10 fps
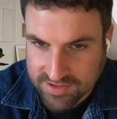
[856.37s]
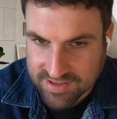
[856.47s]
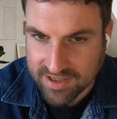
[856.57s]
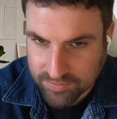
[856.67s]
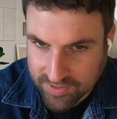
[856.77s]

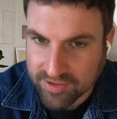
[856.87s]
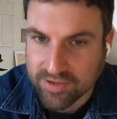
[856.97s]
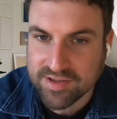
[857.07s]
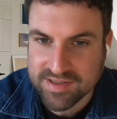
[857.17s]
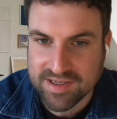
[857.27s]
because that can be
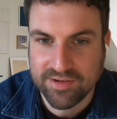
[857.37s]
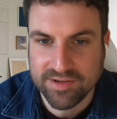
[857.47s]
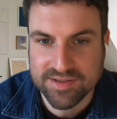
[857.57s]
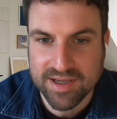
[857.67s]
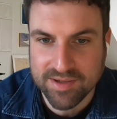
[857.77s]
another
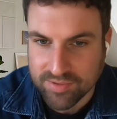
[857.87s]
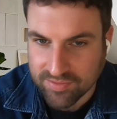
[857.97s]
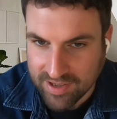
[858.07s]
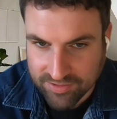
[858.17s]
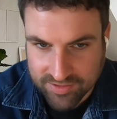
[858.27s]

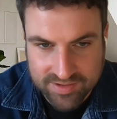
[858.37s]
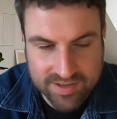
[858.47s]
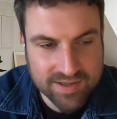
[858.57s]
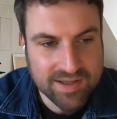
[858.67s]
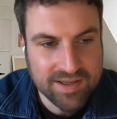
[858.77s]
stereotype around,